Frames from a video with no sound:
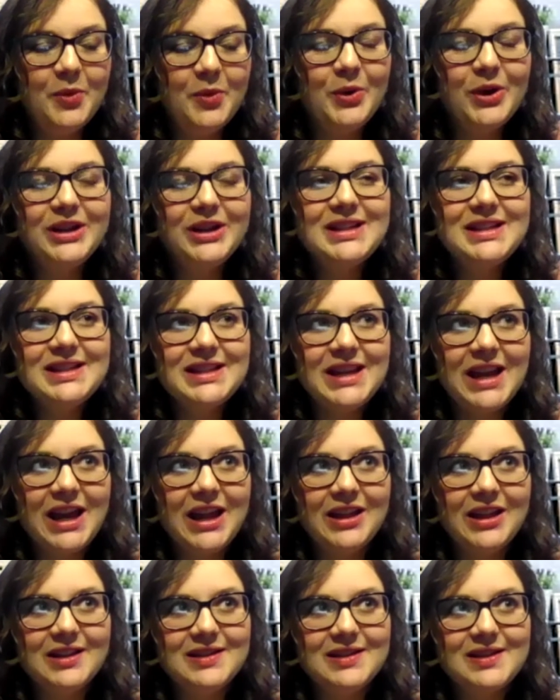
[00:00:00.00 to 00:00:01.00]
want to
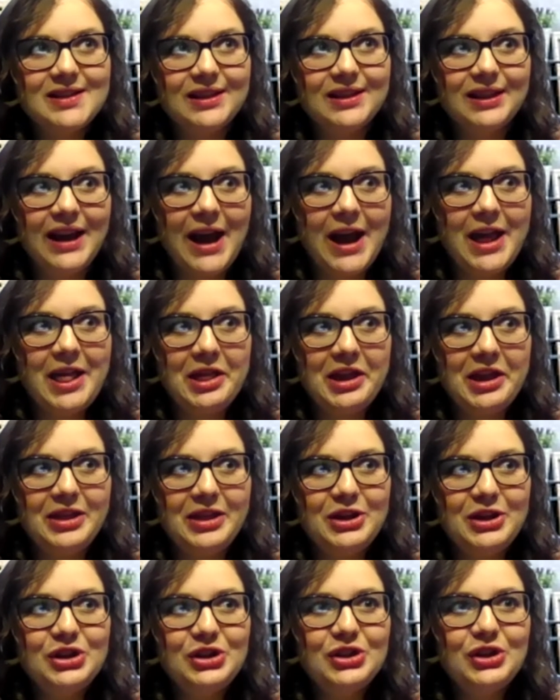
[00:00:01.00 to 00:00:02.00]
say this lightly.